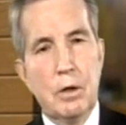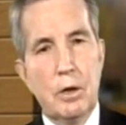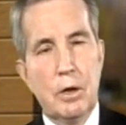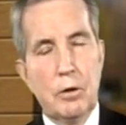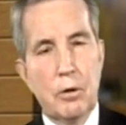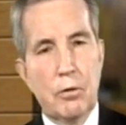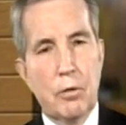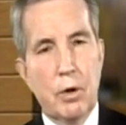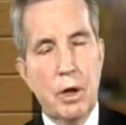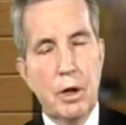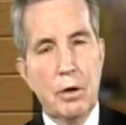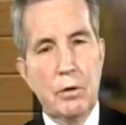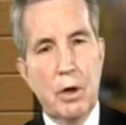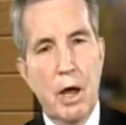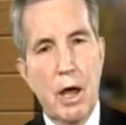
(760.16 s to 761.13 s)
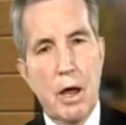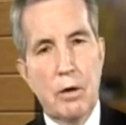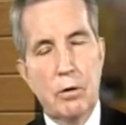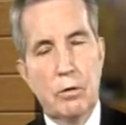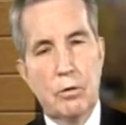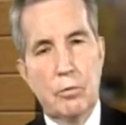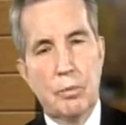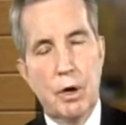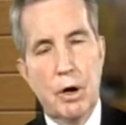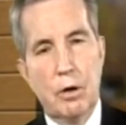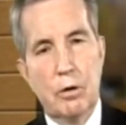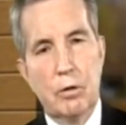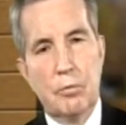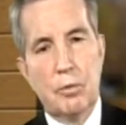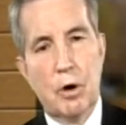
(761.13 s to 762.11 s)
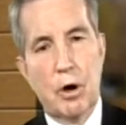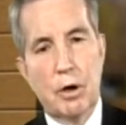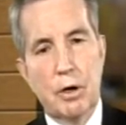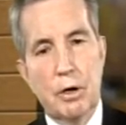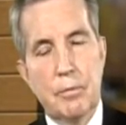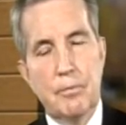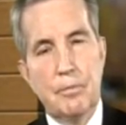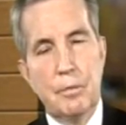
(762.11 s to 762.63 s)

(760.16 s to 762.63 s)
either creating diagonal or parallel parking.